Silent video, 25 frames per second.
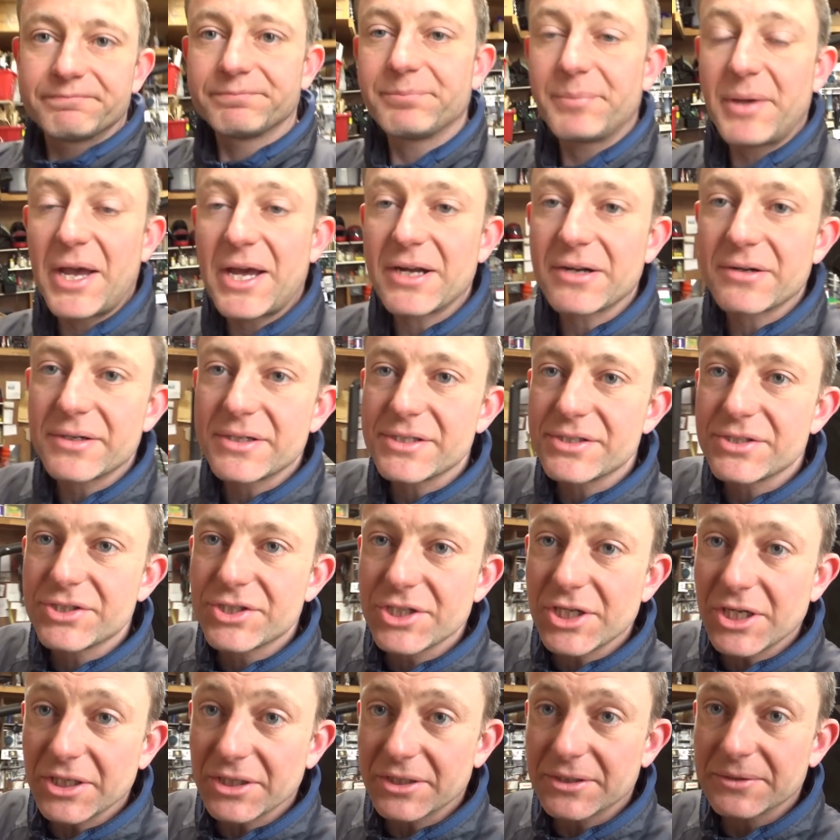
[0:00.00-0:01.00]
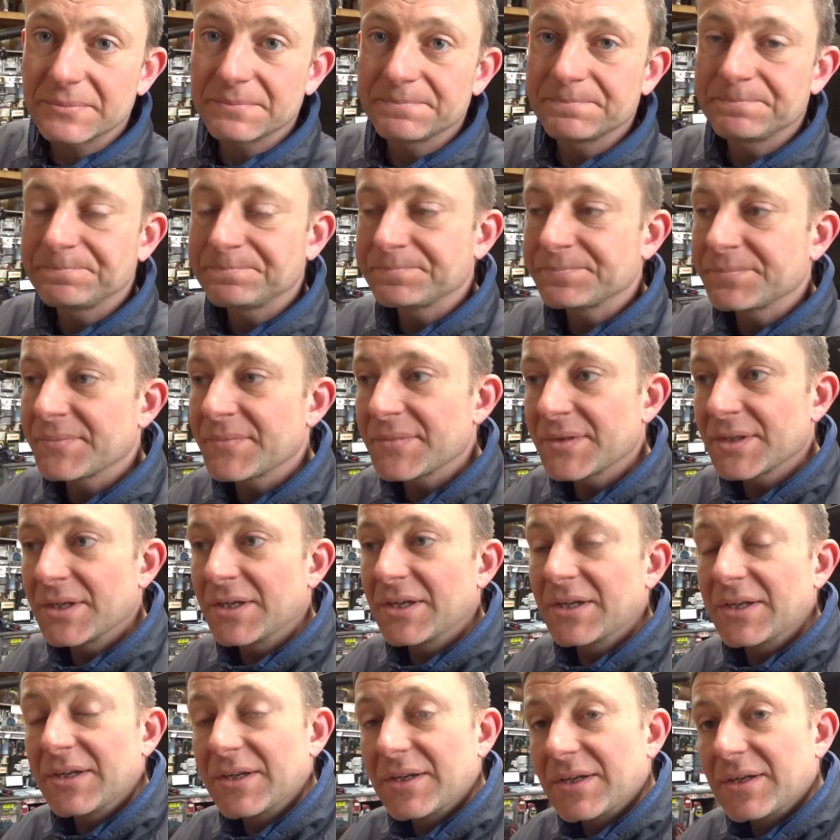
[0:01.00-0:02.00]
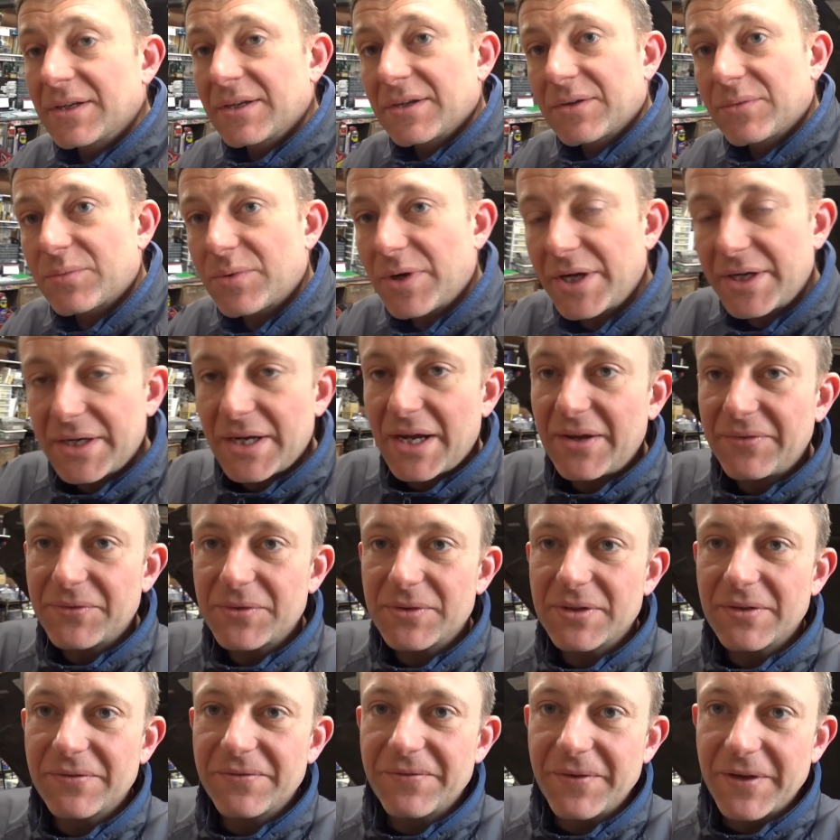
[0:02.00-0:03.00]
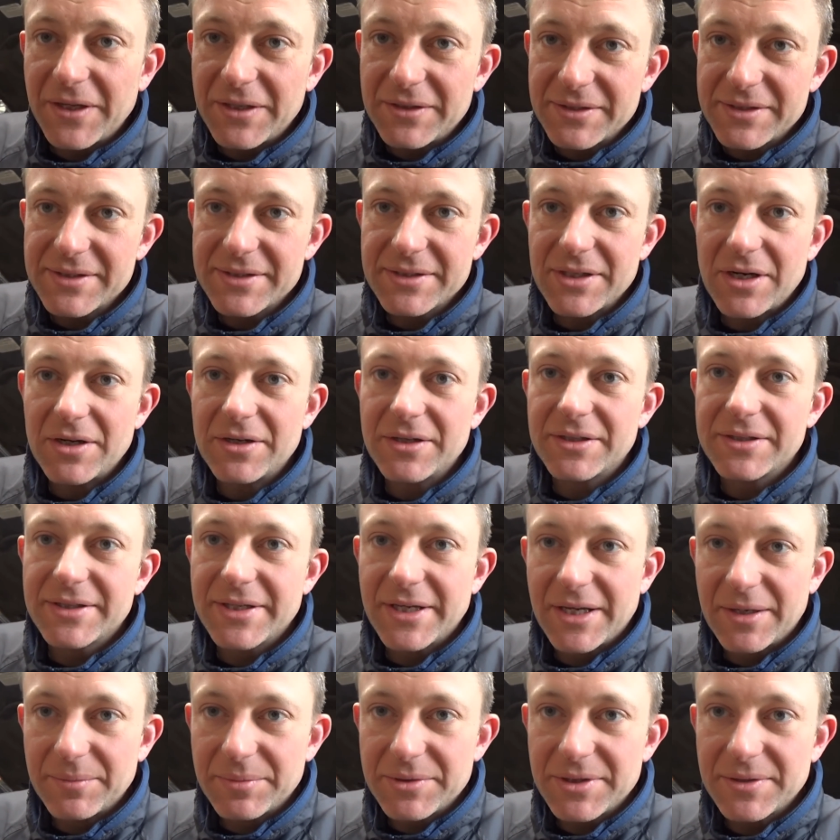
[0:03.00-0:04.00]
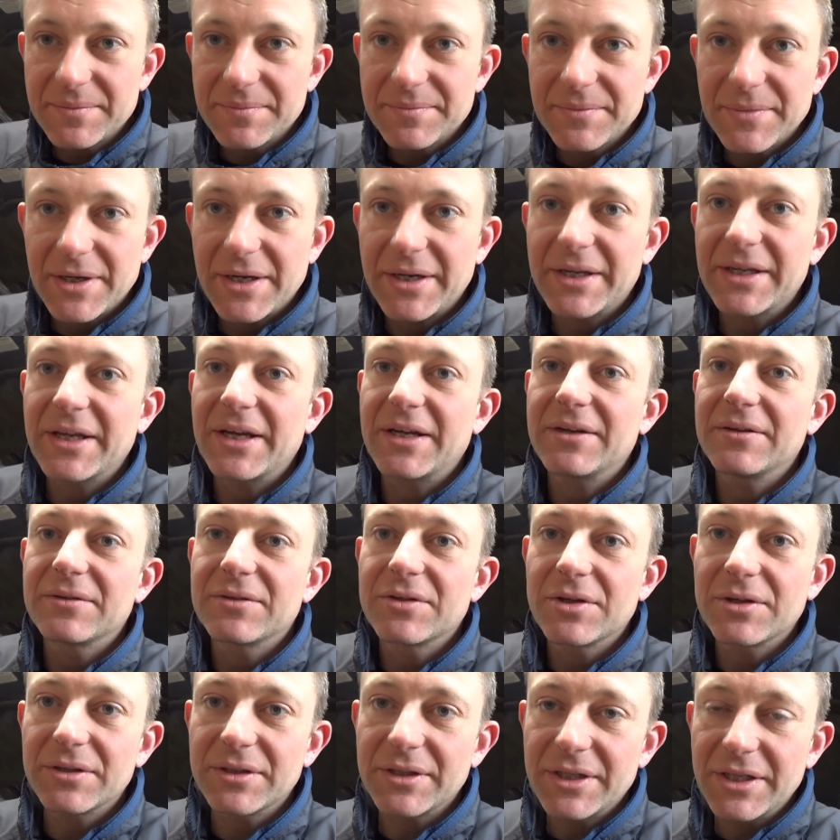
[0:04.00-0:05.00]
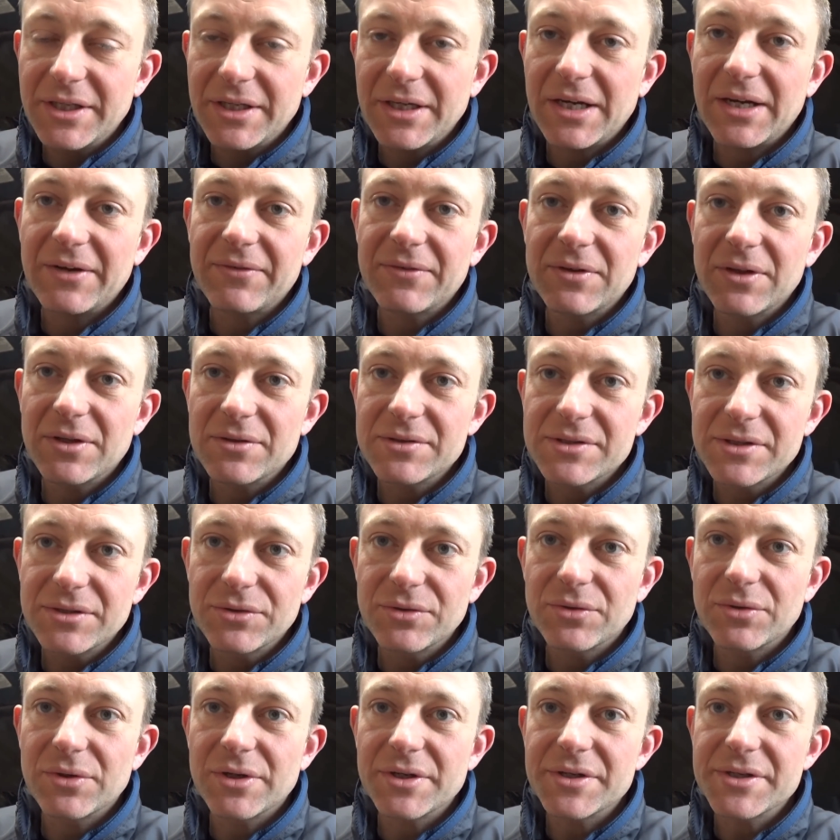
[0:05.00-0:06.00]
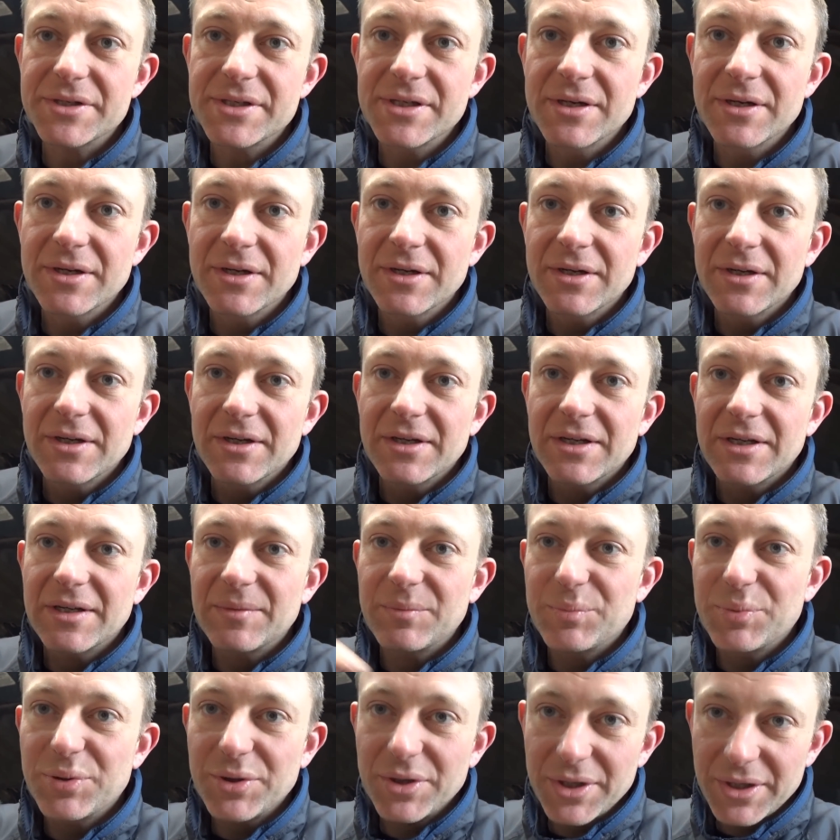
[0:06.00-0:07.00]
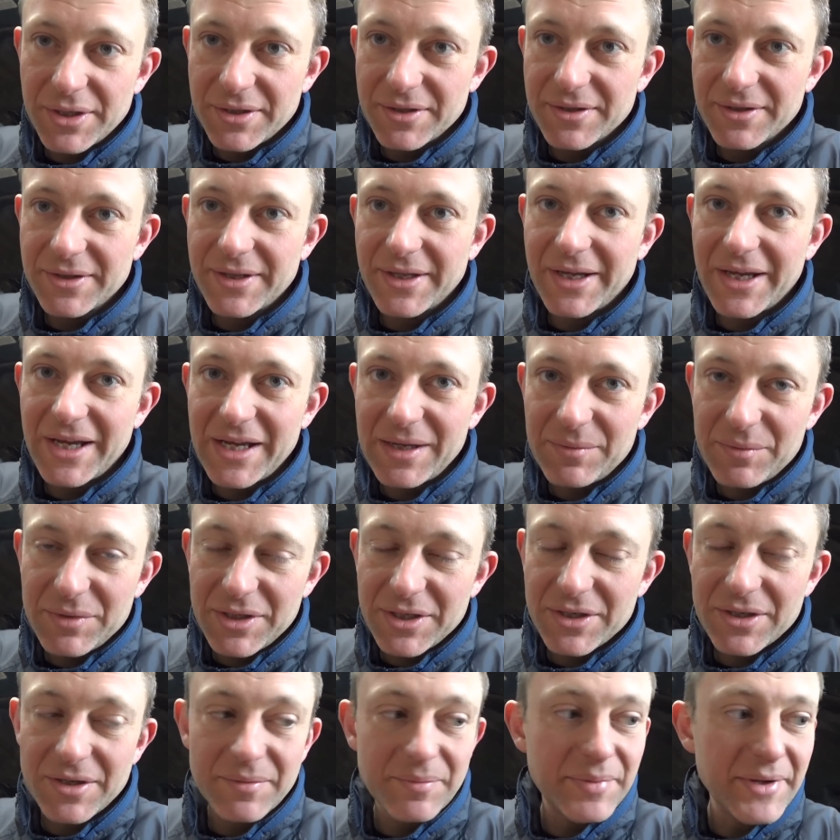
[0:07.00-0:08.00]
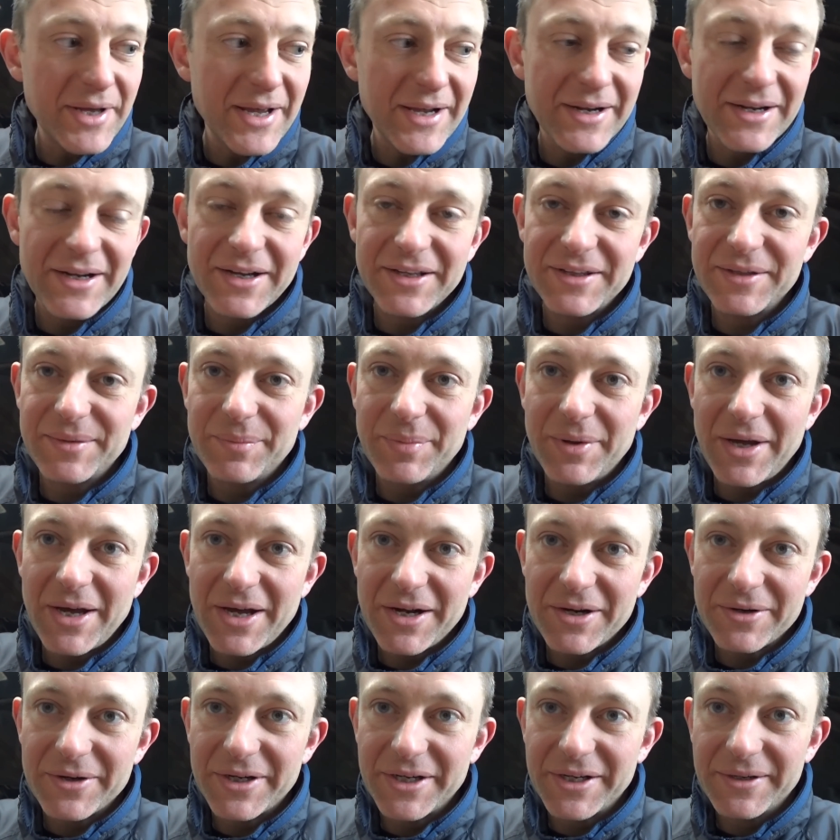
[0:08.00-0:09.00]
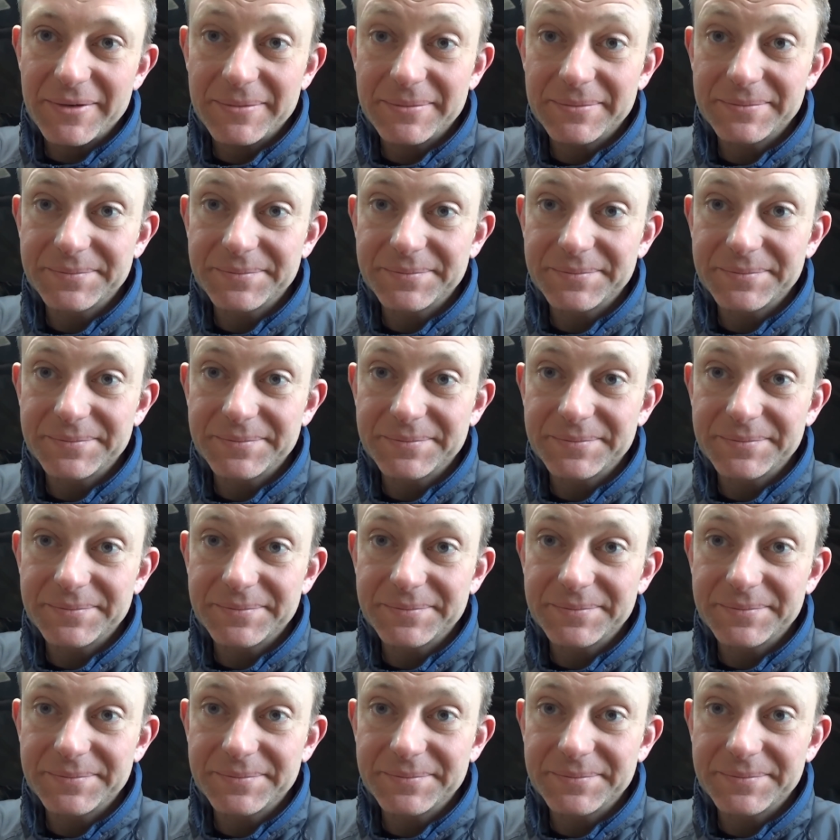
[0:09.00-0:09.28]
battery's junk. Right after the failed start attempt, again, turn the key off, close the doors, and put the ammeter back on the battery